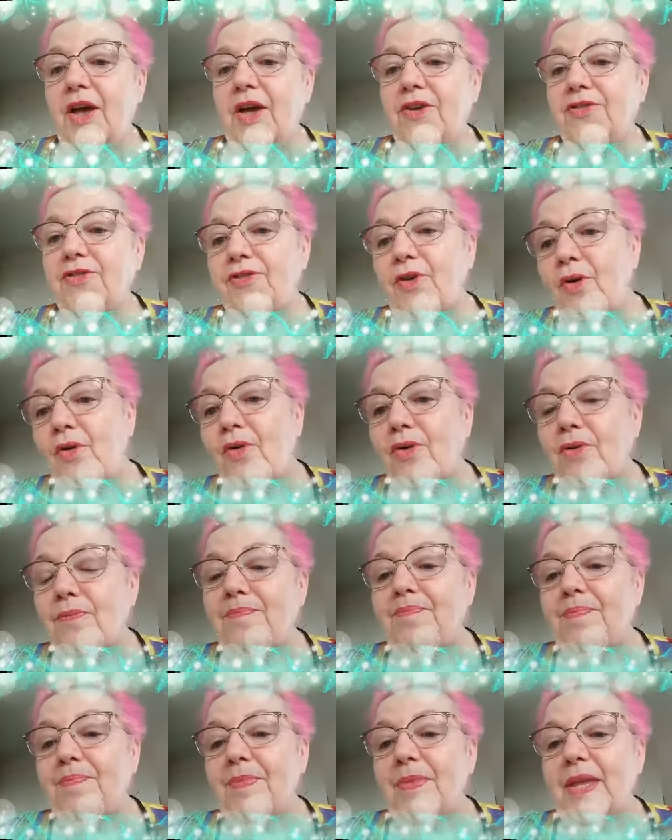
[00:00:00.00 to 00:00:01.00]
So
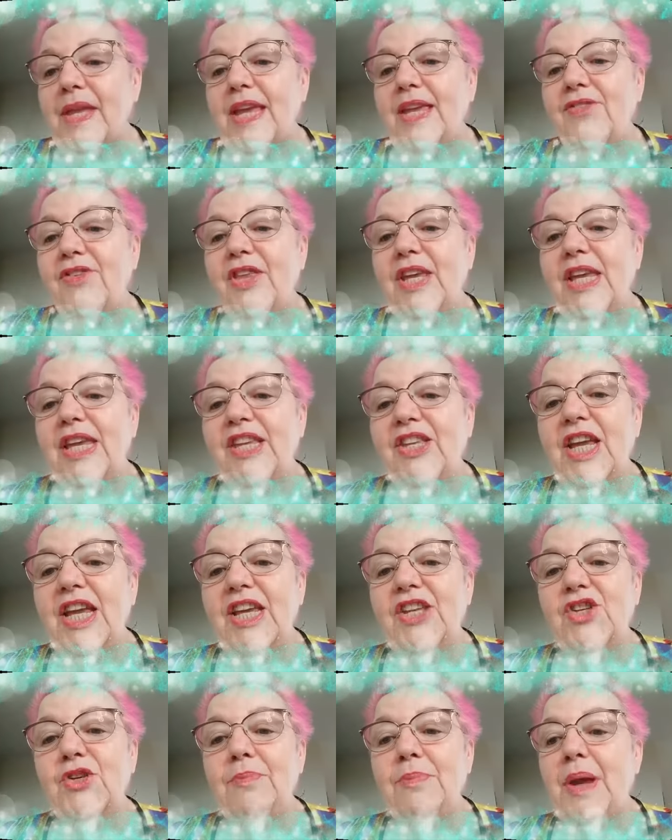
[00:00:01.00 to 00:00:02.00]
it's the
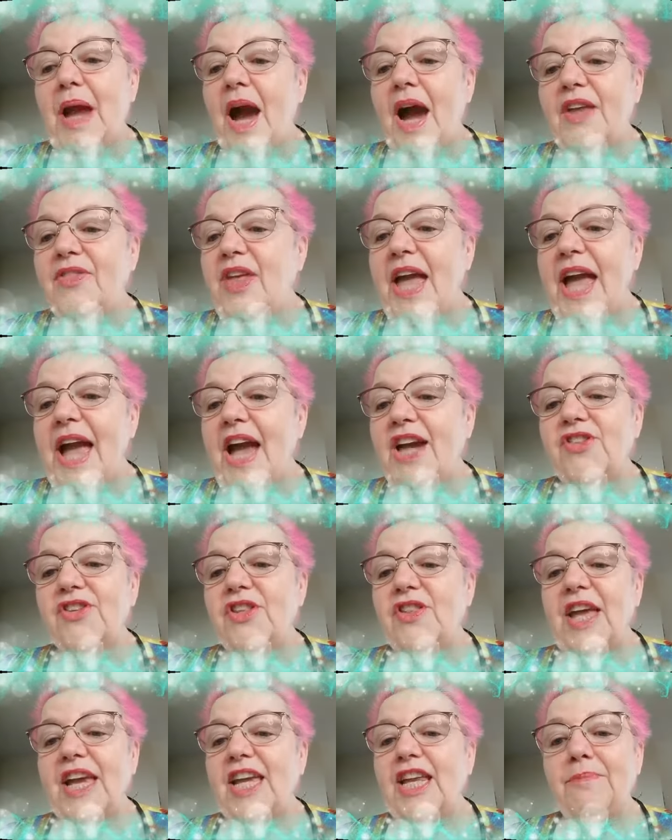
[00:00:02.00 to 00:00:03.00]
intention behind the action
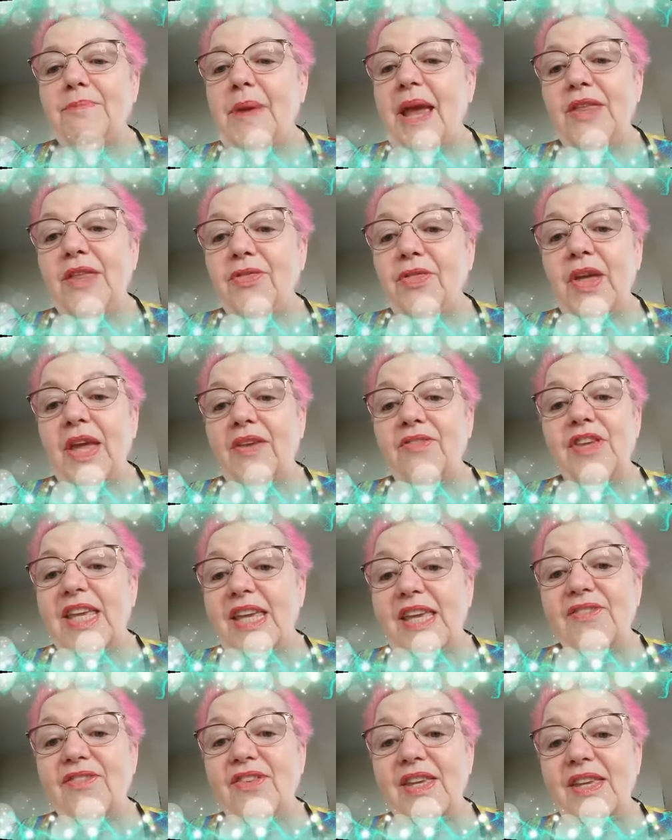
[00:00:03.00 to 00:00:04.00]
that can make things
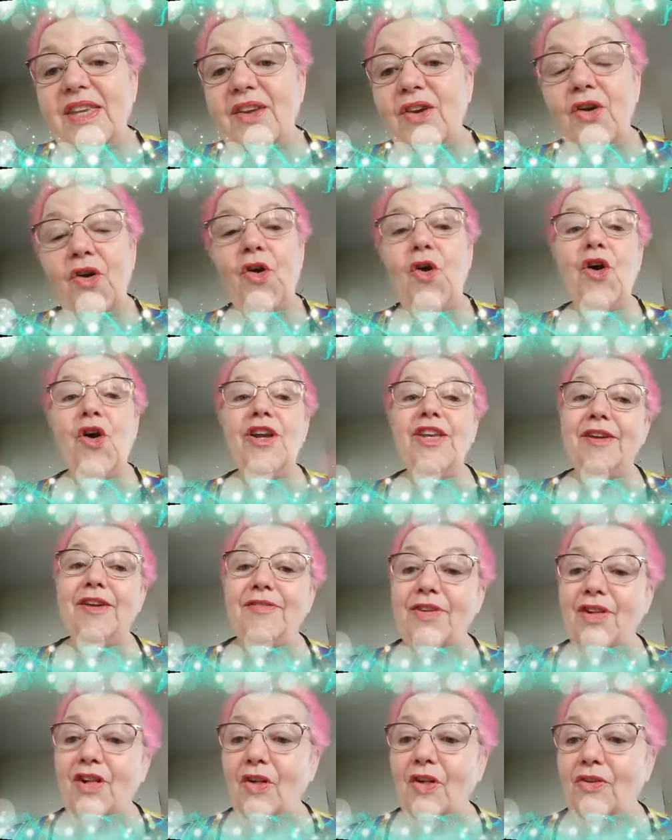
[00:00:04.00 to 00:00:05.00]
easy or
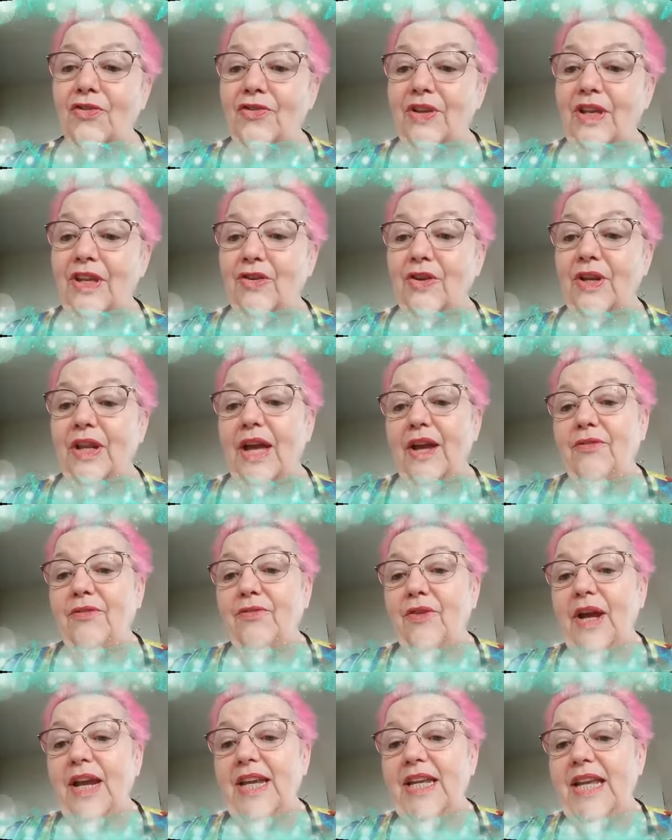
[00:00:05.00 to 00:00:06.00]
difficult in your life,
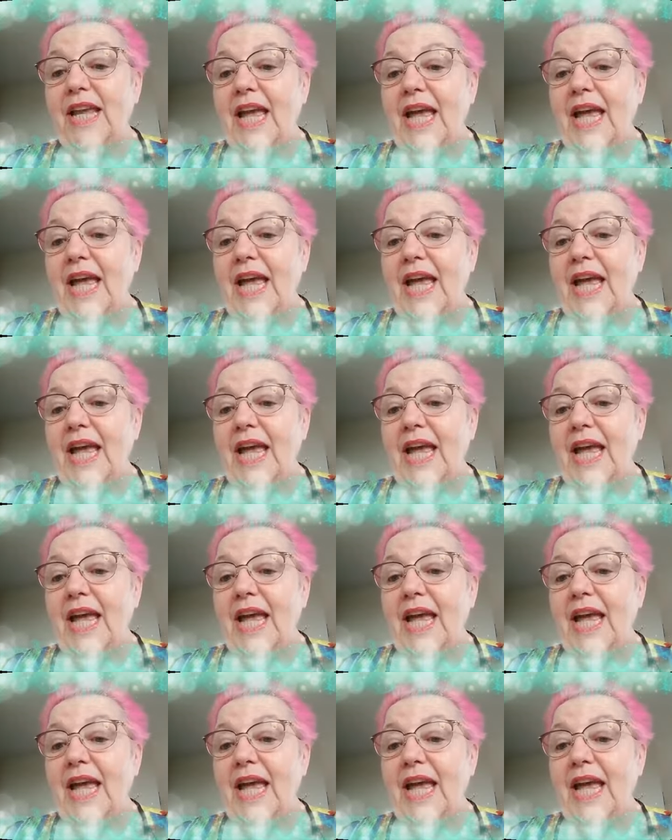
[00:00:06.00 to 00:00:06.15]
right?